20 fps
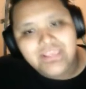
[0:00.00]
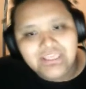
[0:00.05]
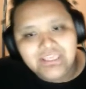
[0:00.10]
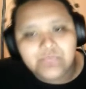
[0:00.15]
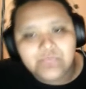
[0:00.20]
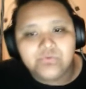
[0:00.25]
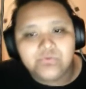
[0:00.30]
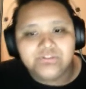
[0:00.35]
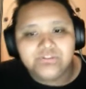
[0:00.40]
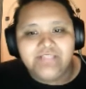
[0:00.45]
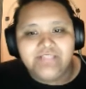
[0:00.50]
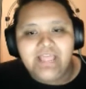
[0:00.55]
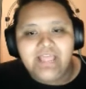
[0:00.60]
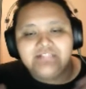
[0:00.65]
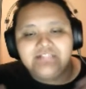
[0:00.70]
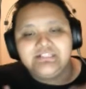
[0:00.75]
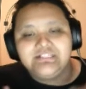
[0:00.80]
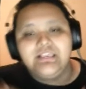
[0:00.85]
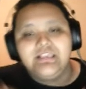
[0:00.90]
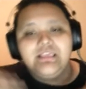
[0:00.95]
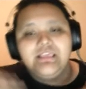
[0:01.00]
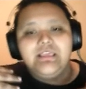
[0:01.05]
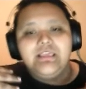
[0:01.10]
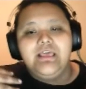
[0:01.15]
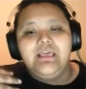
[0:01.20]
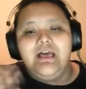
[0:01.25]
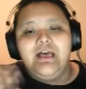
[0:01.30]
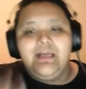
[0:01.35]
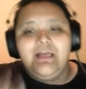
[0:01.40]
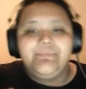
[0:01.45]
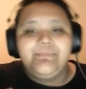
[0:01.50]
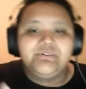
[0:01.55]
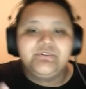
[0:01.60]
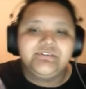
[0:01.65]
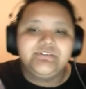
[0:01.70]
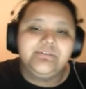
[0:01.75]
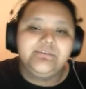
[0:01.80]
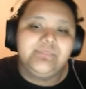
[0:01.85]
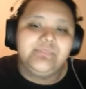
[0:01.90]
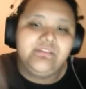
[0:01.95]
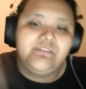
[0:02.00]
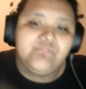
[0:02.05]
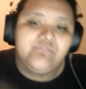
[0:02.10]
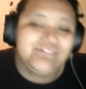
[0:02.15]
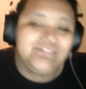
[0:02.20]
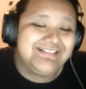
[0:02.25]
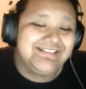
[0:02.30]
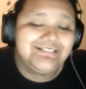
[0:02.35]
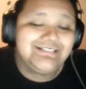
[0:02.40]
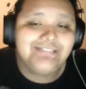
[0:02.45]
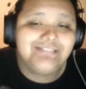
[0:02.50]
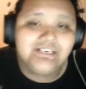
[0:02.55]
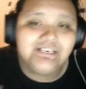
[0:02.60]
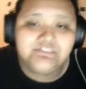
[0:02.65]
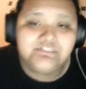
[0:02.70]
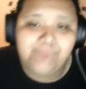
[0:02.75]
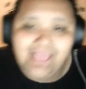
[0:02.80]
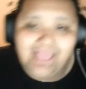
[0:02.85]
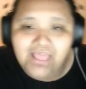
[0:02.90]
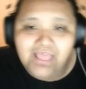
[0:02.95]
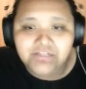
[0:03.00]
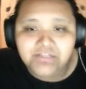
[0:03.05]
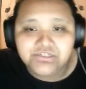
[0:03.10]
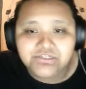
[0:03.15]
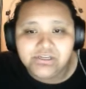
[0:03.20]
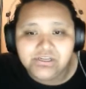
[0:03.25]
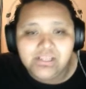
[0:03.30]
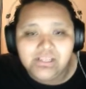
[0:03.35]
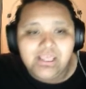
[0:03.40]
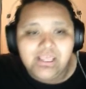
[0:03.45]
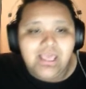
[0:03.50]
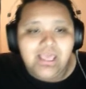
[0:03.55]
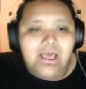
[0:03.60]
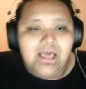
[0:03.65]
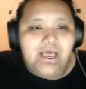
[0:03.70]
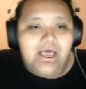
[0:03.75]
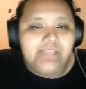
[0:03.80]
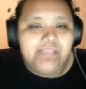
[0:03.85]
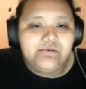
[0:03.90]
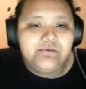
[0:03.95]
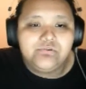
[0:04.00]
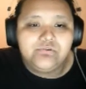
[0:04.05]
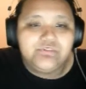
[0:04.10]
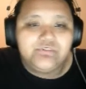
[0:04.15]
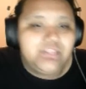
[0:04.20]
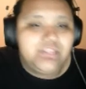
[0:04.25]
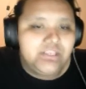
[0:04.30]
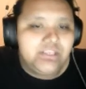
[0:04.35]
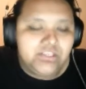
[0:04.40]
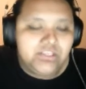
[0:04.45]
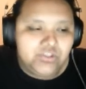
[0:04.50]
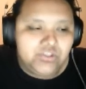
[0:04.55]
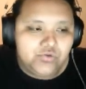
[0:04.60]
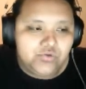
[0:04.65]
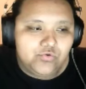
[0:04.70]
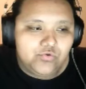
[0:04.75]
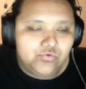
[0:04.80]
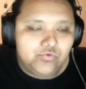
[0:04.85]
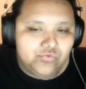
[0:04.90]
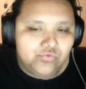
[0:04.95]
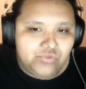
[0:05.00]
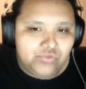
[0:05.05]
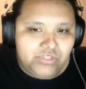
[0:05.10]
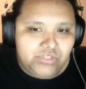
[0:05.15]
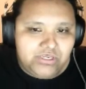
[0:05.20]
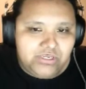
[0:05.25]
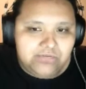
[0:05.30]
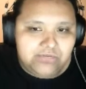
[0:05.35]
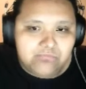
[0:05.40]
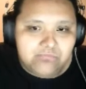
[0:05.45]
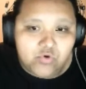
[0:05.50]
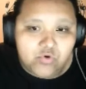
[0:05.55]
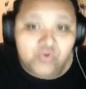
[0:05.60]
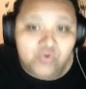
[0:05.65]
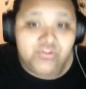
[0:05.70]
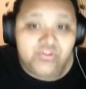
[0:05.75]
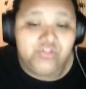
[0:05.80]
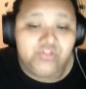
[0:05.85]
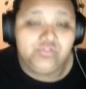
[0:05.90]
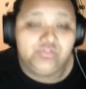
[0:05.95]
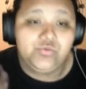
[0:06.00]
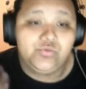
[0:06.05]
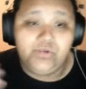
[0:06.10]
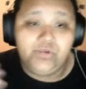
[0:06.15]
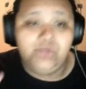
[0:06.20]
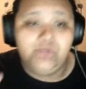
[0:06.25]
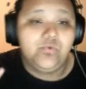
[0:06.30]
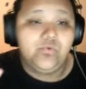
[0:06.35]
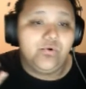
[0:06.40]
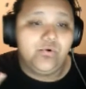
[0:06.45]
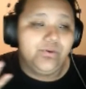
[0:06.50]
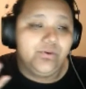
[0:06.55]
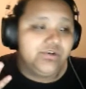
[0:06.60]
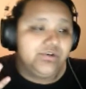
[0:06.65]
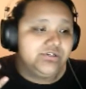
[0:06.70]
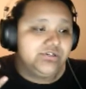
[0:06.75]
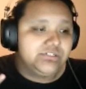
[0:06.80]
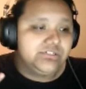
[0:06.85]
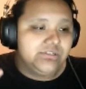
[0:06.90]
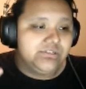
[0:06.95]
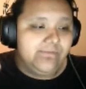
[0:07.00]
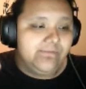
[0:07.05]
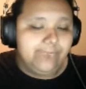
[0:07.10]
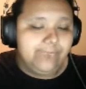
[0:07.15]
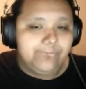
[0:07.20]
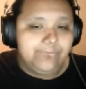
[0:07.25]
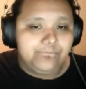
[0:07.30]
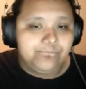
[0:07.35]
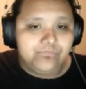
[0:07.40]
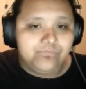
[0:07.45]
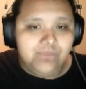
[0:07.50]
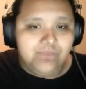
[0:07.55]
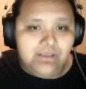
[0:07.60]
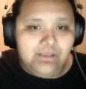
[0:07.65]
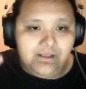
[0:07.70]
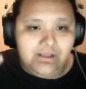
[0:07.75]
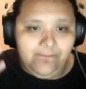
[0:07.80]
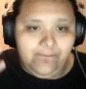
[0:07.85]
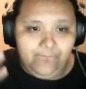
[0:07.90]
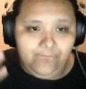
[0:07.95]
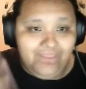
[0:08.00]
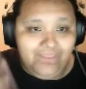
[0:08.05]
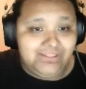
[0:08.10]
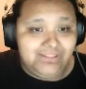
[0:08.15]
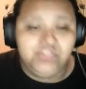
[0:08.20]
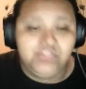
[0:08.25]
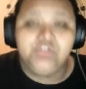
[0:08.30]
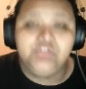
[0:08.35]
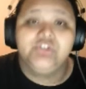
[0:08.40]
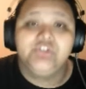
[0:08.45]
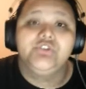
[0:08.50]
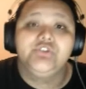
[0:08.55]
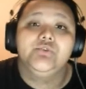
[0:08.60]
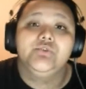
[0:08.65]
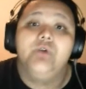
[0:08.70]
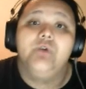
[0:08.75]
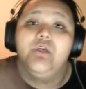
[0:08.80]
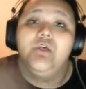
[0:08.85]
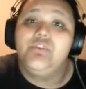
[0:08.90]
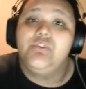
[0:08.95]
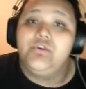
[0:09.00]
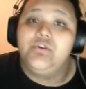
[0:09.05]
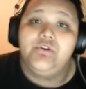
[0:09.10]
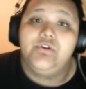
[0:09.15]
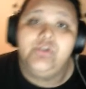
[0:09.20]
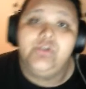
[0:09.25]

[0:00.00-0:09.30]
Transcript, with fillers: stance. I personally believe with this next patch, I don't think you'll need more than 3 warriors, and then you can do other